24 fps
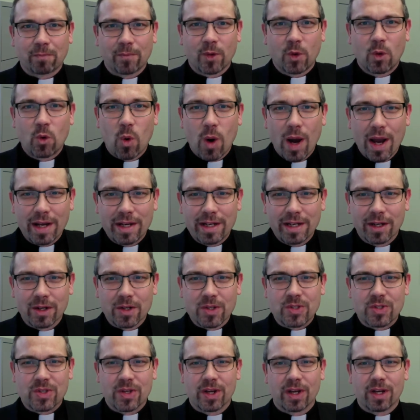quieting
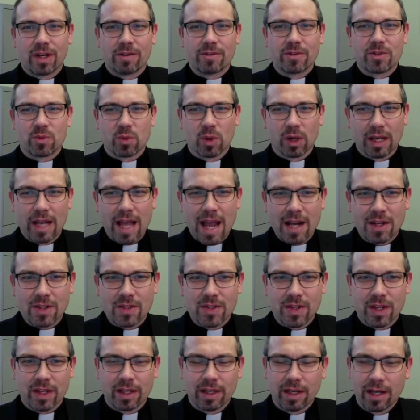ourselves,
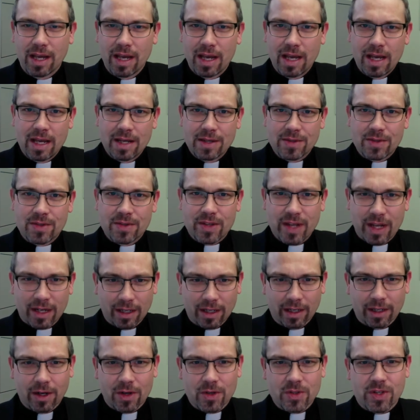relaxing,
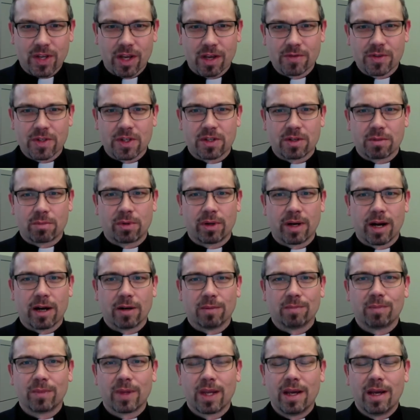settling ourselves into prayer.
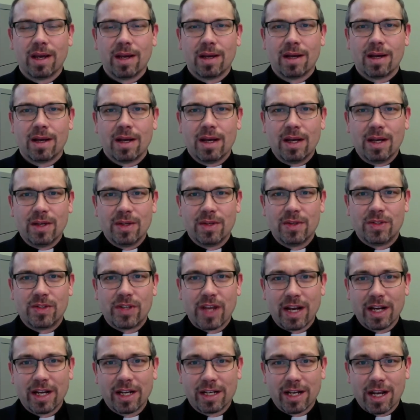
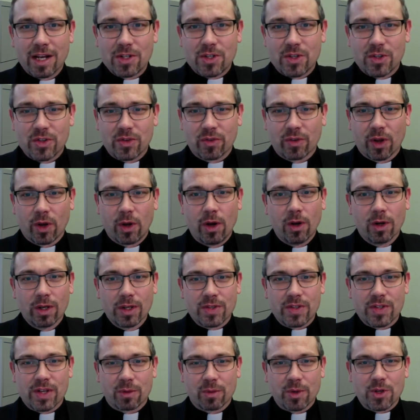St. Ignatius of Loyola
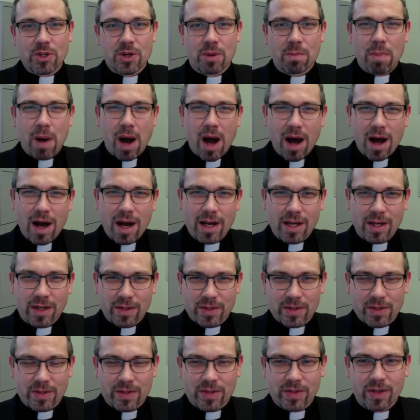said we should
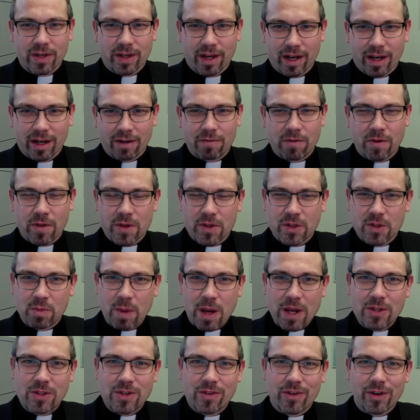pause for the
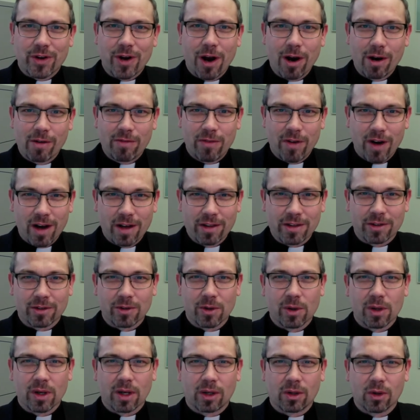space of an Our Father
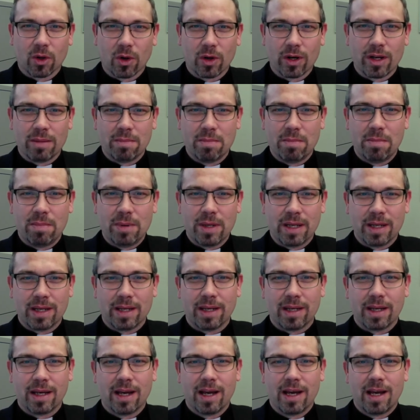or a Glory
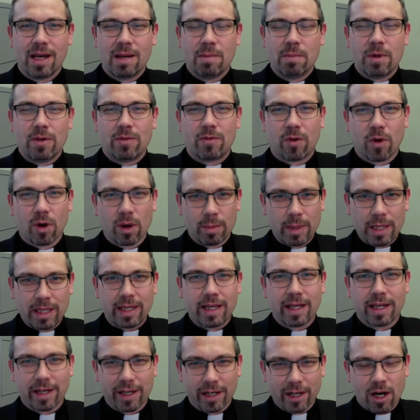Be before
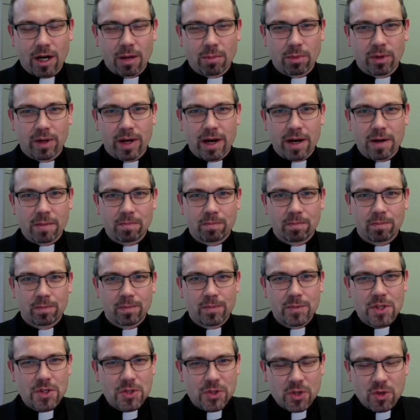beginning our prayer,
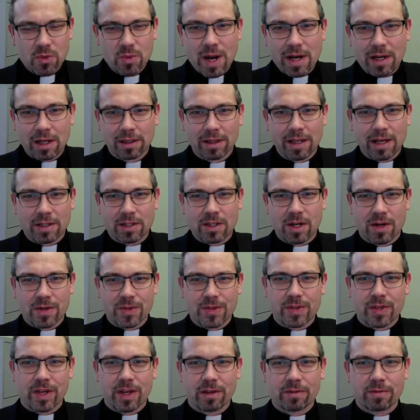just to recollect
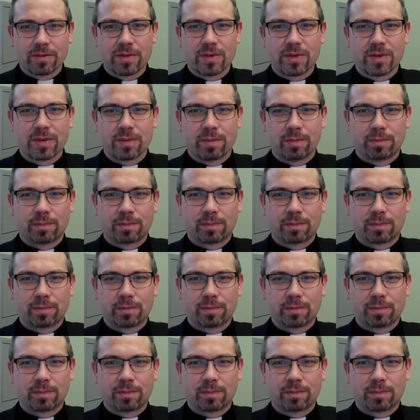ourselves.